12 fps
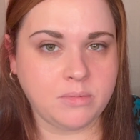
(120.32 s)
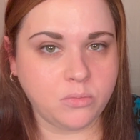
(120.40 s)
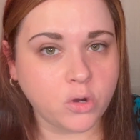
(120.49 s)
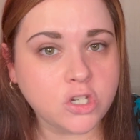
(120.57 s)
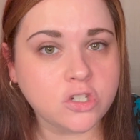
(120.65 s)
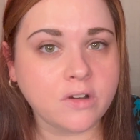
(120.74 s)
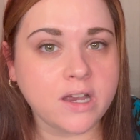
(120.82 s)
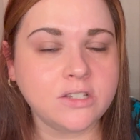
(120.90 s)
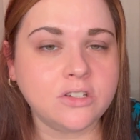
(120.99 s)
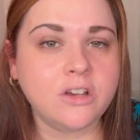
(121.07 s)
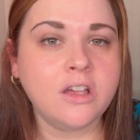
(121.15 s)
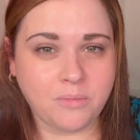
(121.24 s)

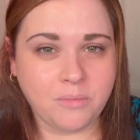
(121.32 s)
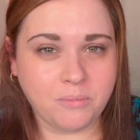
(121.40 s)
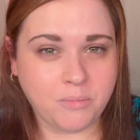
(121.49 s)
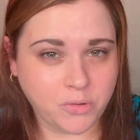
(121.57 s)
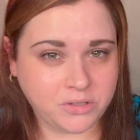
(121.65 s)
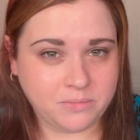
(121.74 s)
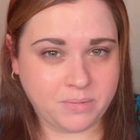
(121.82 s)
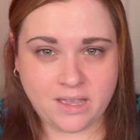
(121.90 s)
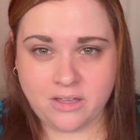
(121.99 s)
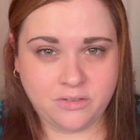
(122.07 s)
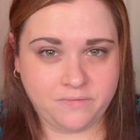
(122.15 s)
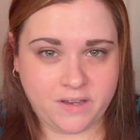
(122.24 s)
Moisturizer. Most of my
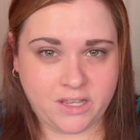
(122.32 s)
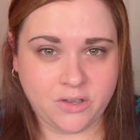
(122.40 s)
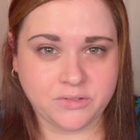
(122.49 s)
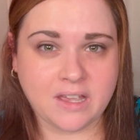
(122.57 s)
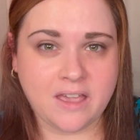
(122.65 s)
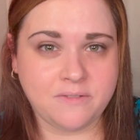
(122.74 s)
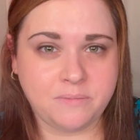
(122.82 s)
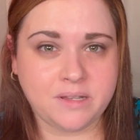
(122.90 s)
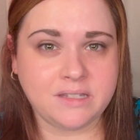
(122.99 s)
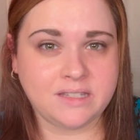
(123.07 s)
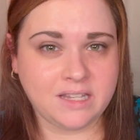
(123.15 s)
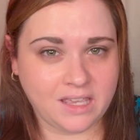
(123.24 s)
other videos, I have
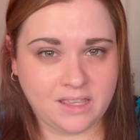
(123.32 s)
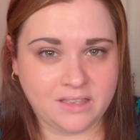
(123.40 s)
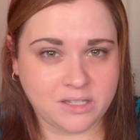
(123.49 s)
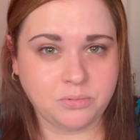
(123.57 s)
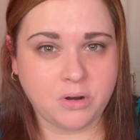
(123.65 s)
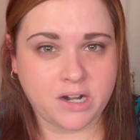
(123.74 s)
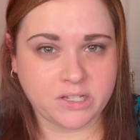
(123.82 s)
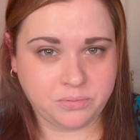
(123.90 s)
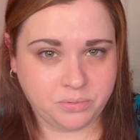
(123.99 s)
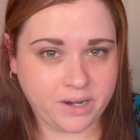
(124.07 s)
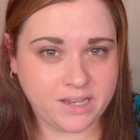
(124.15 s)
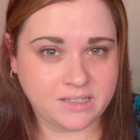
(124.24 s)
been singing this product's
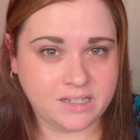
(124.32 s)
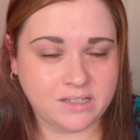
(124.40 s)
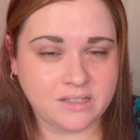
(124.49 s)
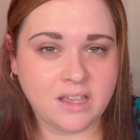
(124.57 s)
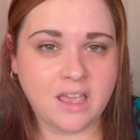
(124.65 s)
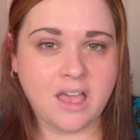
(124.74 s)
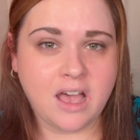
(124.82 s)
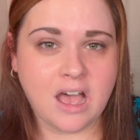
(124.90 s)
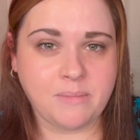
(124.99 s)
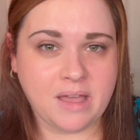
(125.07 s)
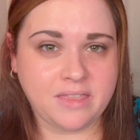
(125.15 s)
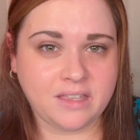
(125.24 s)
praises.
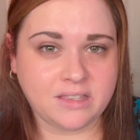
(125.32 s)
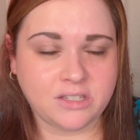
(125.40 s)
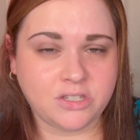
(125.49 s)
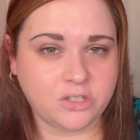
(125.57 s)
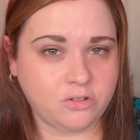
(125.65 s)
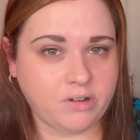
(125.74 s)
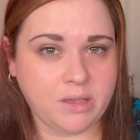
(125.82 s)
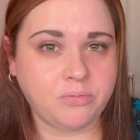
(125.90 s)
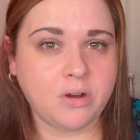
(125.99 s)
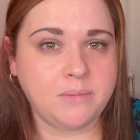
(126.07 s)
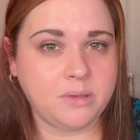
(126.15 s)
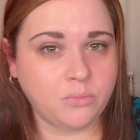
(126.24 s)
I think this is a great
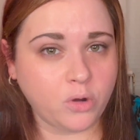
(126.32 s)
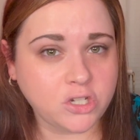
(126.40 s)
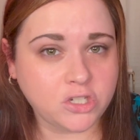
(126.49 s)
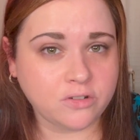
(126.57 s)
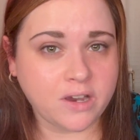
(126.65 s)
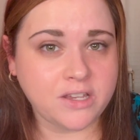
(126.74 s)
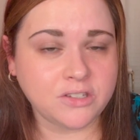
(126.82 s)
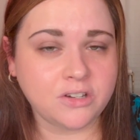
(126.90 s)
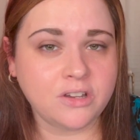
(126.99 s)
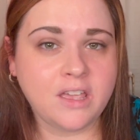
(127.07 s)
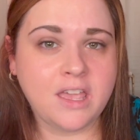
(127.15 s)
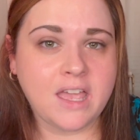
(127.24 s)
priming
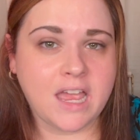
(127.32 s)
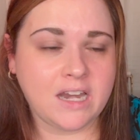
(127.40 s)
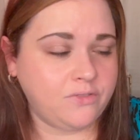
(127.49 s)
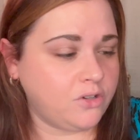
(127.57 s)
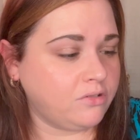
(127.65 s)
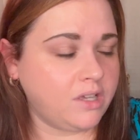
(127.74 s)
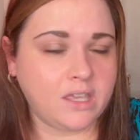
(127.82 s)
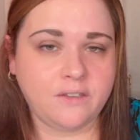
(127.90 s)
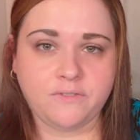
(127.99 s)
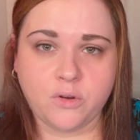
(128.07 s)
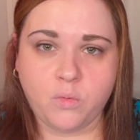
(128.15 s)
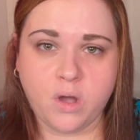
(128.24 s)
moisturizer, and if you're looking
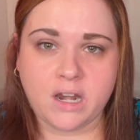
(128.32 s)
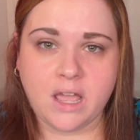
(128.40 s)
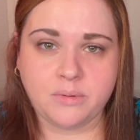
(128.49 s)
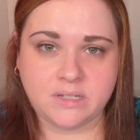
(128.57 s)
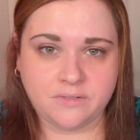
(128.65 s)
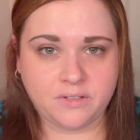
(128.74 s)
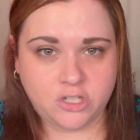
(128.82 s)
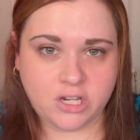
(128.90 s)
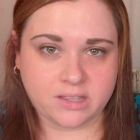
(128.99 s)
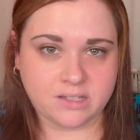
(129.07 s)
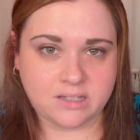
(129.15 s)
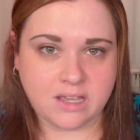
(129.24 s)
for one, I would definitely
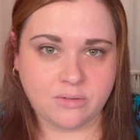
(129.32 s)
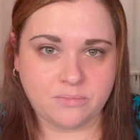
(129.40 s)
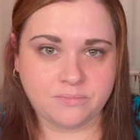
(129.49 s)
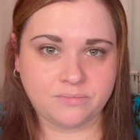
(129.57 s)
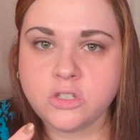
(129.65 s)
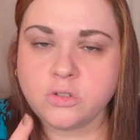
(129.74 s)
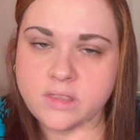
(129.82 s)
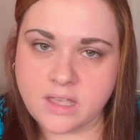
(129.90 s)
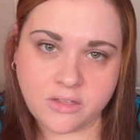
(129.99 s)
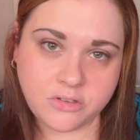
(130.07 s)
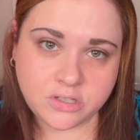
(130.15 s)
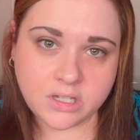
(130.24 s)
check this out. So on the
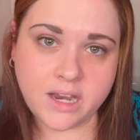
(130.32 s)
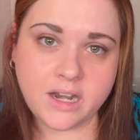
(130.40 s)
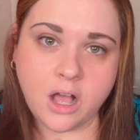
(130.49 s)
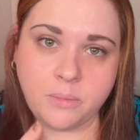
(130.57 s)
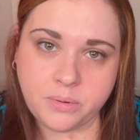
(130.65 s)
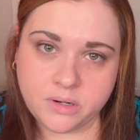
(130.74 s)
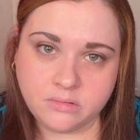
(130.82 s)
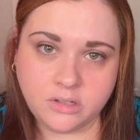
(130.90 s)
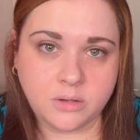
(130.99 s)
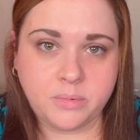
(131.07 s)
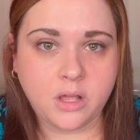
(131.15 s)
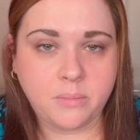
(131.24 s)
other side, I'll put a
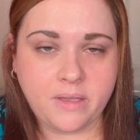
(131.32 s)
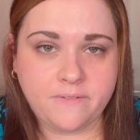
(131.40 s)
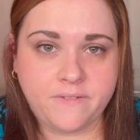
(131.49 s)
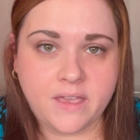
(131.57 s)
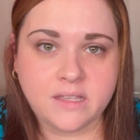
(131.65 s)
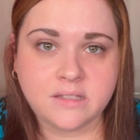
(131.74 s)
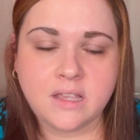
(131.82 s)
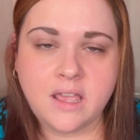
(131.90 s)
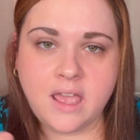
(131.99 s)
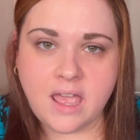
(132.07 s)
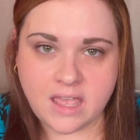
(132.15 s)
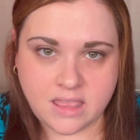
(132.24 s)
little bit on my face
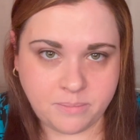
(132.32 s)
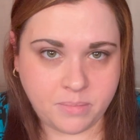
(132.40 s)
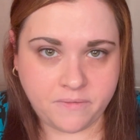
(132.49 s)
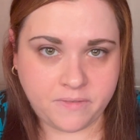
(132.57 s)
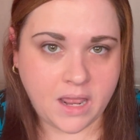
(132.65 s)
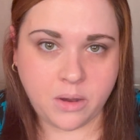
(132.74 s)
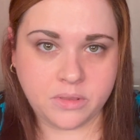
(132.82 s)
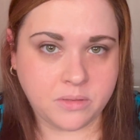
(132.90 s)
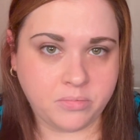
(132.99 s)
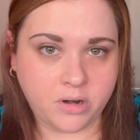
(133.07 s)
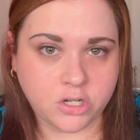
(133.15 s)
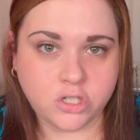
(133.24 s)
and then buff it out with a
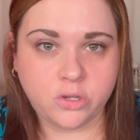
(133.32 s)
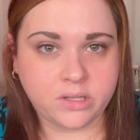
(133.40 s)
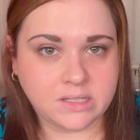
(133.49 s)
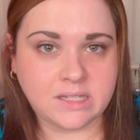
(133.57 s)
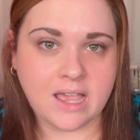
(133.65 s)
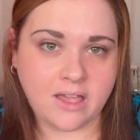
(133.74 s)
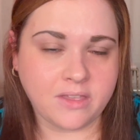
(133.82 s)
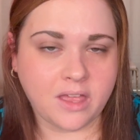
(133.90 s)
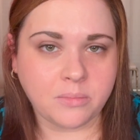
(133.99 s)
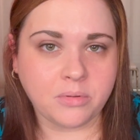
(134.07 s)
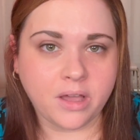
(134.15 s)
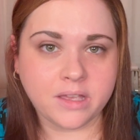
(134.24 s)
brush so you can see how that
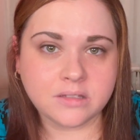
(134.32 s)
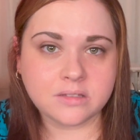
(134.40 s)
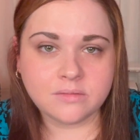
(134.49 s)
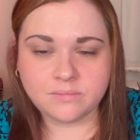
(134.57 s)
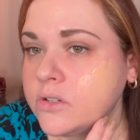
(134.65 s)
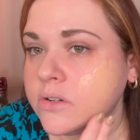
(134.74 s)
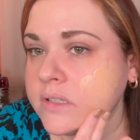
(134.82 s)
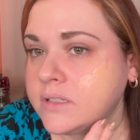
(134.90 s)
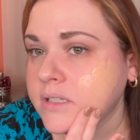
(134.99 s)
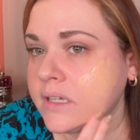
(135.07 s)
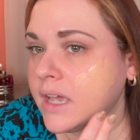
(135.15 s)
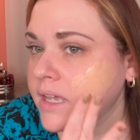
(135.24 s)
applies. You can
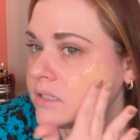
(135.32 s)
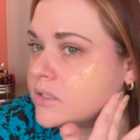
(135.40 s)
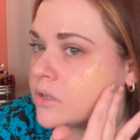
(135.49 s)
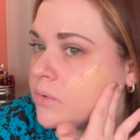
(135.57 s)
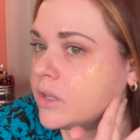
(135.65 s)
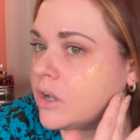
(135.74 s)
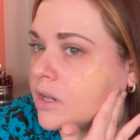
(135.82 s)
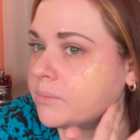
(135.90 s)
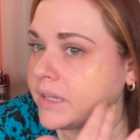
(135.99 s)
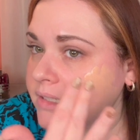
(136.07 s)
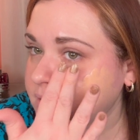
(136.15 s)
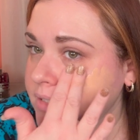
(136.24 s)
see as it's going on
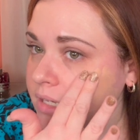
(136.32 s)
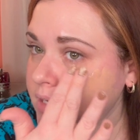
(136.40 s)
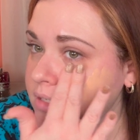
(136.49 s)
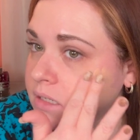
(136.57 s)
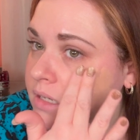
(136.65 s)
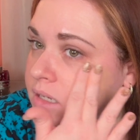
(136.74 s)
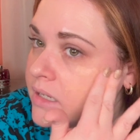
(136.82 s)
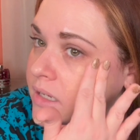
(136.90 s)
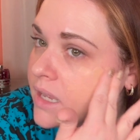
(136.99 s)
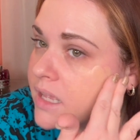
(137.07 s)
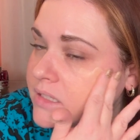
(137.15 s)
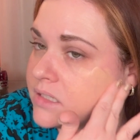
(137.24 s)
my skin,
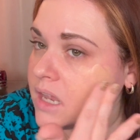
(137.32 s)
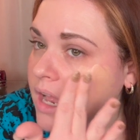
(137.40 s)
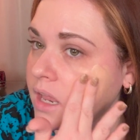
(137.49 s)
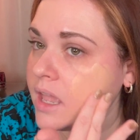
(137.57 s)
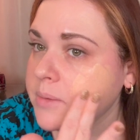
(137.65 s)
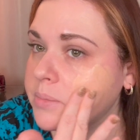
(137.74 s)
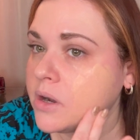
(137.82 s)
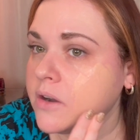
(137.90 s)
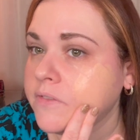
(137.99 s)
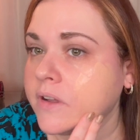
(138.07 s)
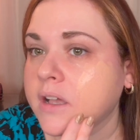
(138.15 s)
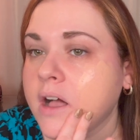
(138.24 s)
it's not a
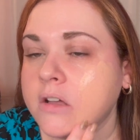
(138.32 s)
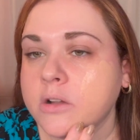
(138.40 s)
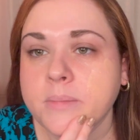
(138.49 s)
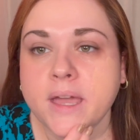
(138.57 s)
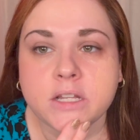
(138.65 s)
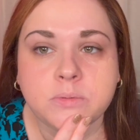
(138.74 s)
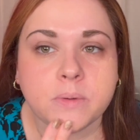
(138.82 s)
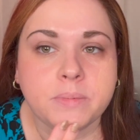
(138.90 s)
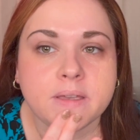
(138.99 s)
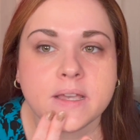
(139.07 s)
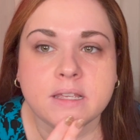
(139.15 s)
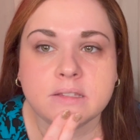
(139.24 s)
perfect color match, but
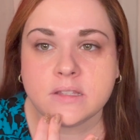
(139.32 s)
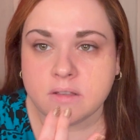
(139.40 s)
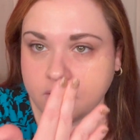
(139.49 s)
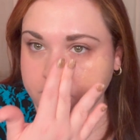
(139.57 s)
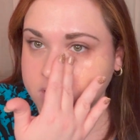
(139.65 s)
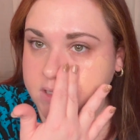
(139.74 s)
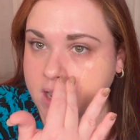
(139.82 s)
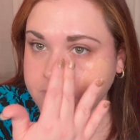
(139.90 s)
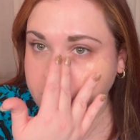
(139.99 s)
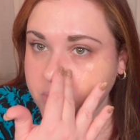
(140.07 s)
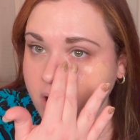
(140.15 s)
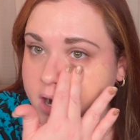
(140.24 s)
because of the type
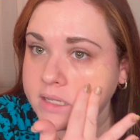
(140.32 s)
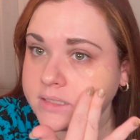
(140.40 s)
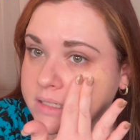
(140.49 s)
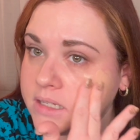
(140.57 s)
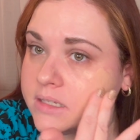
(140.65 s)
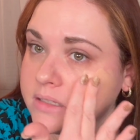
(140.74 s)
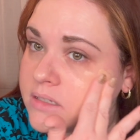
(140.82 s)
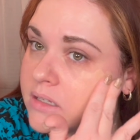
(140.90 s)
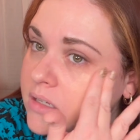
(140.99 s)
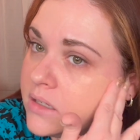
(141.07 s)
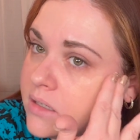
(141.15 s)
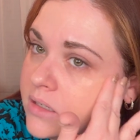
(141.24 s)
of product it is,
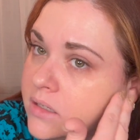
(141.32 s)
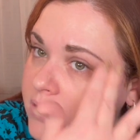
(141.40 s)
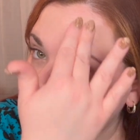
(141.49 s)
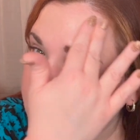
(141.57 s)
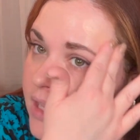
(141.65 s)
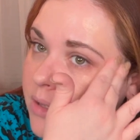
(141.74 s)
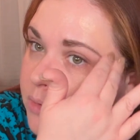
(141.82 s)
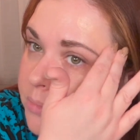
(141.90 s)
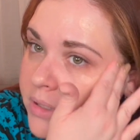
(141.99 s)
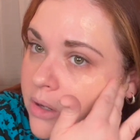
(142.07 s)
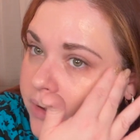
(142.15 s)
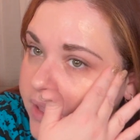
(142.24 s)
it will
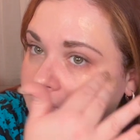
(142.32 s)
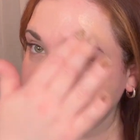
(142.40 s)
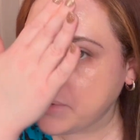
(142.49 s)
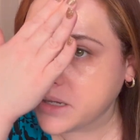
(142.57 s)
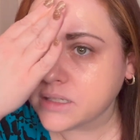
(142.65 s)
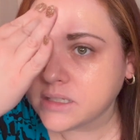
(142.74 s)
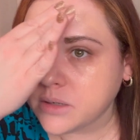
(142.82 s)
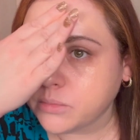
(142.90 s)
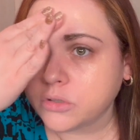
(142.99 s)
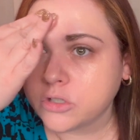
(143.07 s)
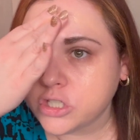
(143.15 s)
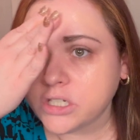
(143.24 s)
be okay because it
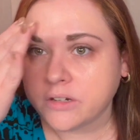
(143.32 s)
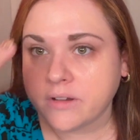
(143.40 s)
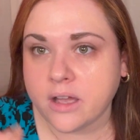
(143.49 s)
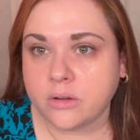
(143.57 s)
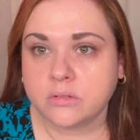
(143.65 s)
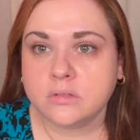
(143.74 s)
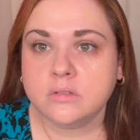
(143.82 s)
will sheer out